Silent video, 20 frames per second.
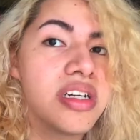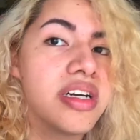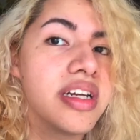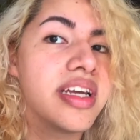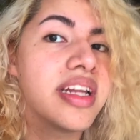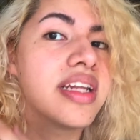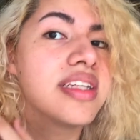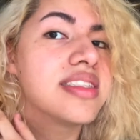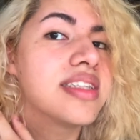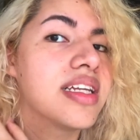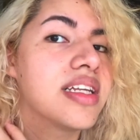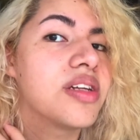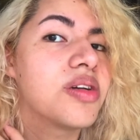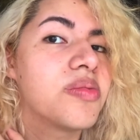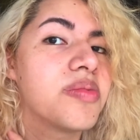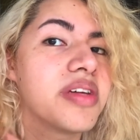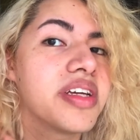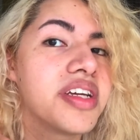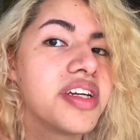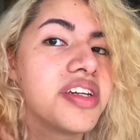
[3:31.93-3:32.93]
It is a
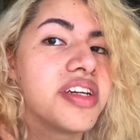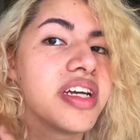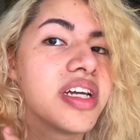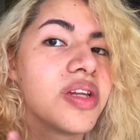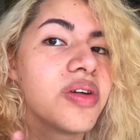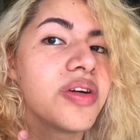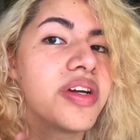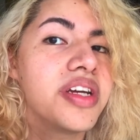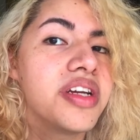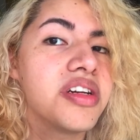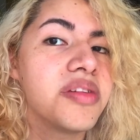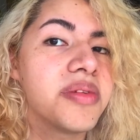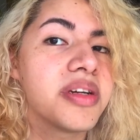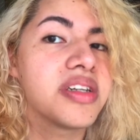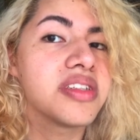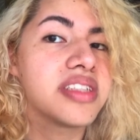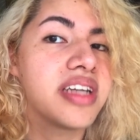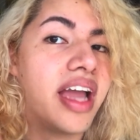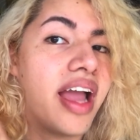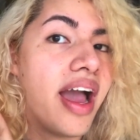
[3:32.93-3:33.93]
little bit yellow here
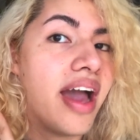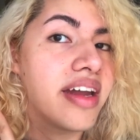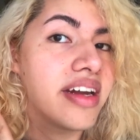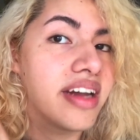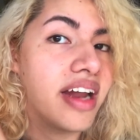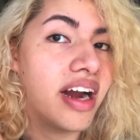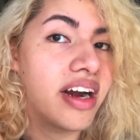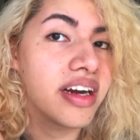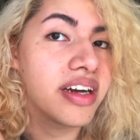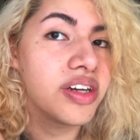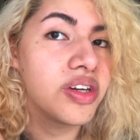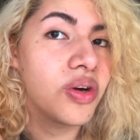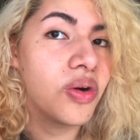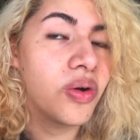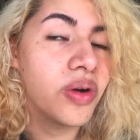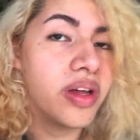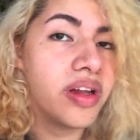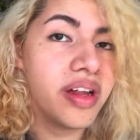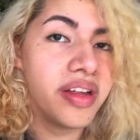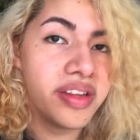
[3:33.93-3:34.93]
because I added argan
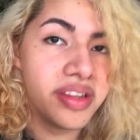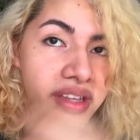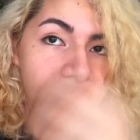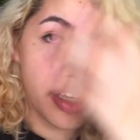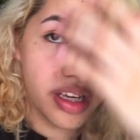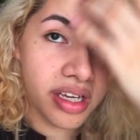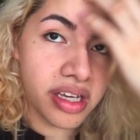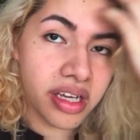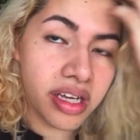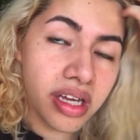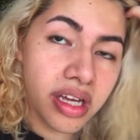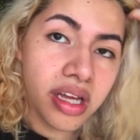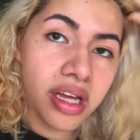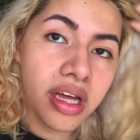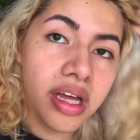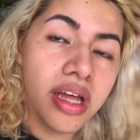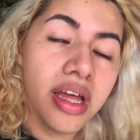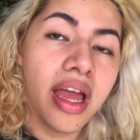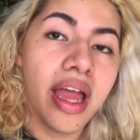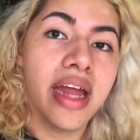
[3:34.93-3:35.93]
oil, I think.
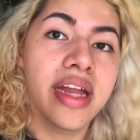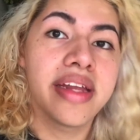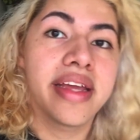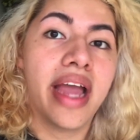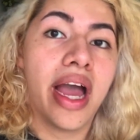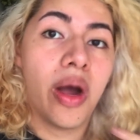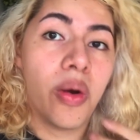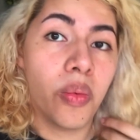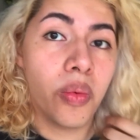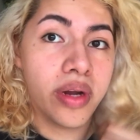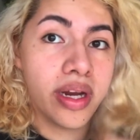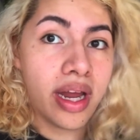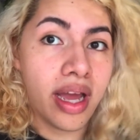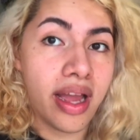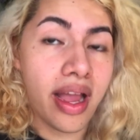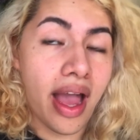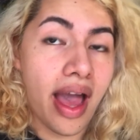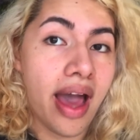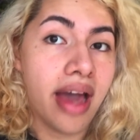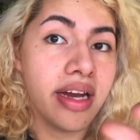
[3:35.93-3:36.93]
And yeah, when
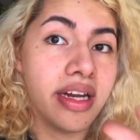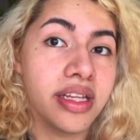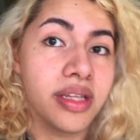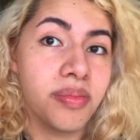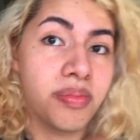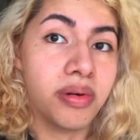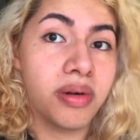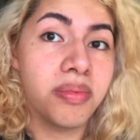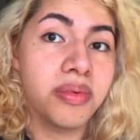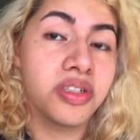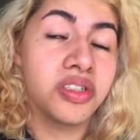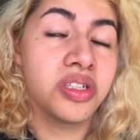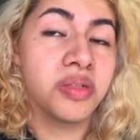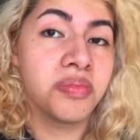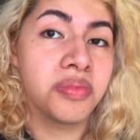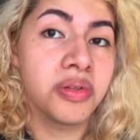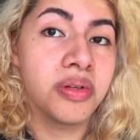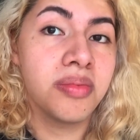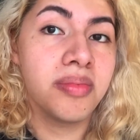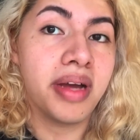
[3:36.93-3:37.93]
I added the purple
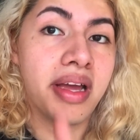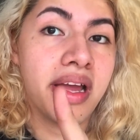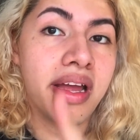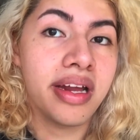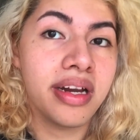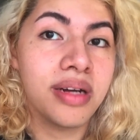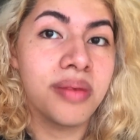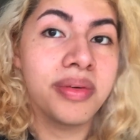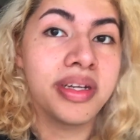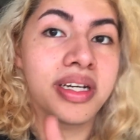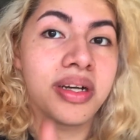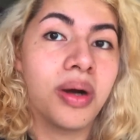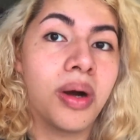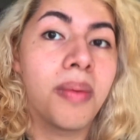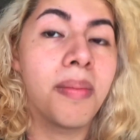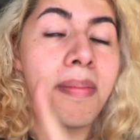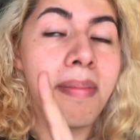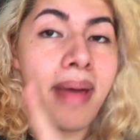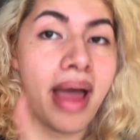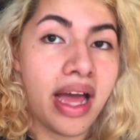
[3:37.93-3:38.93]
shampoo, my hair
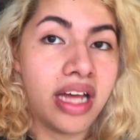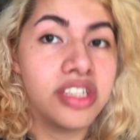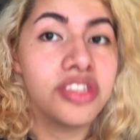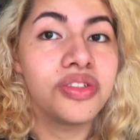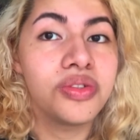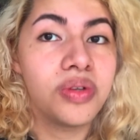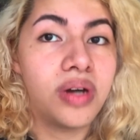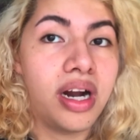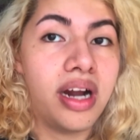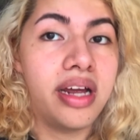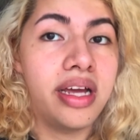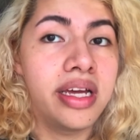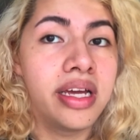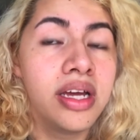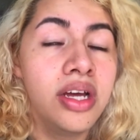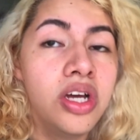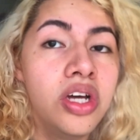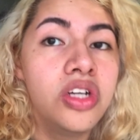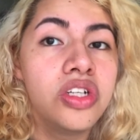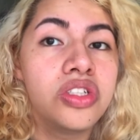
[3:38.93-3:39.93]
became matte dry.
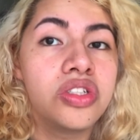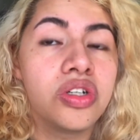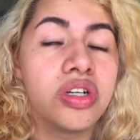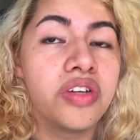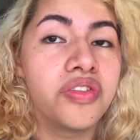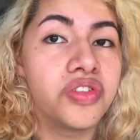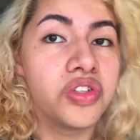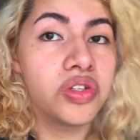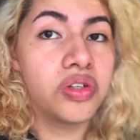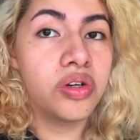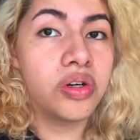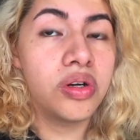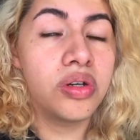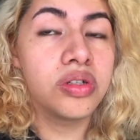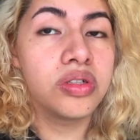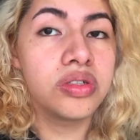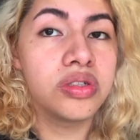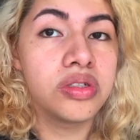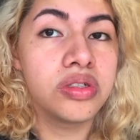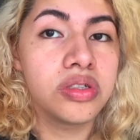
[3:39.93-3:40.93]
So if you
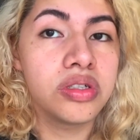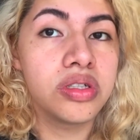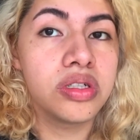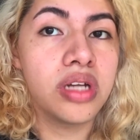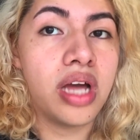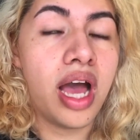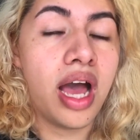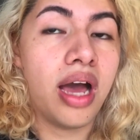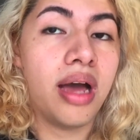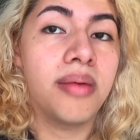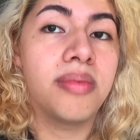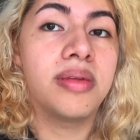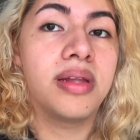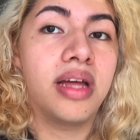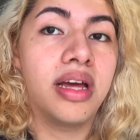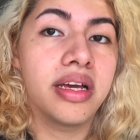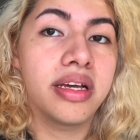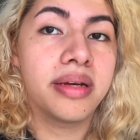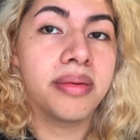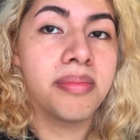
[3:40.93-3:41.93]
don't have
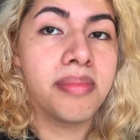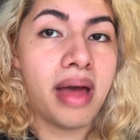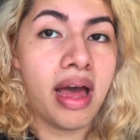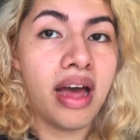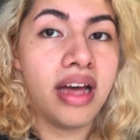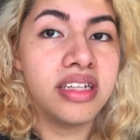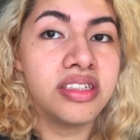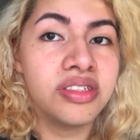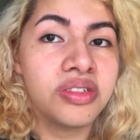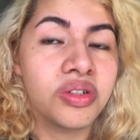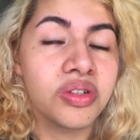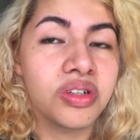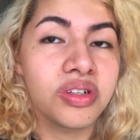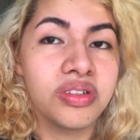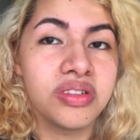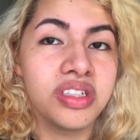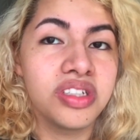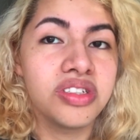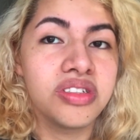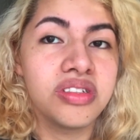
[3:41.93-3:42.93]
like mask or
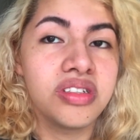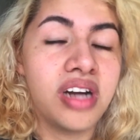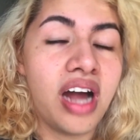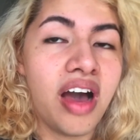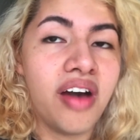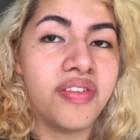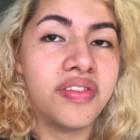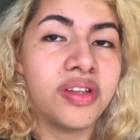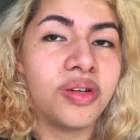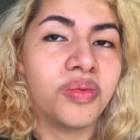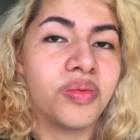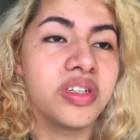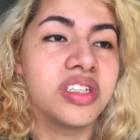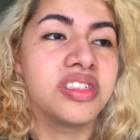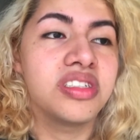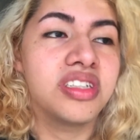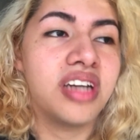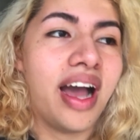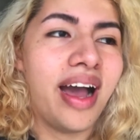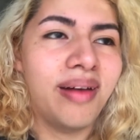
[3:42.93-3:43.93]
conditioner, after
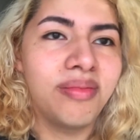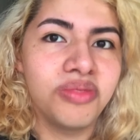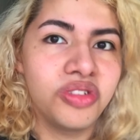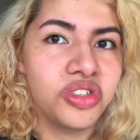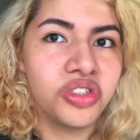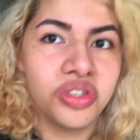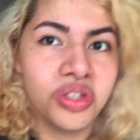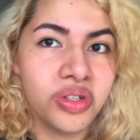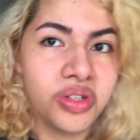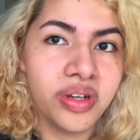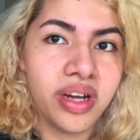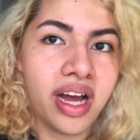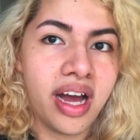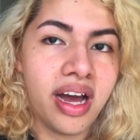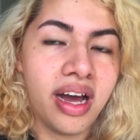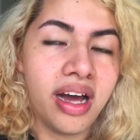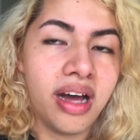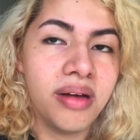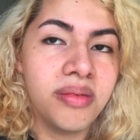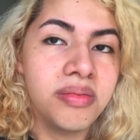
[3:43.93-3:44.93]
which I'm sure you
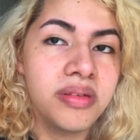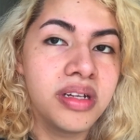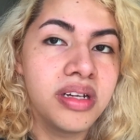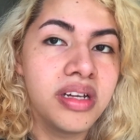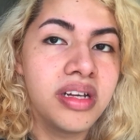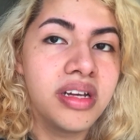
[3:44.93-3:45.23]
have,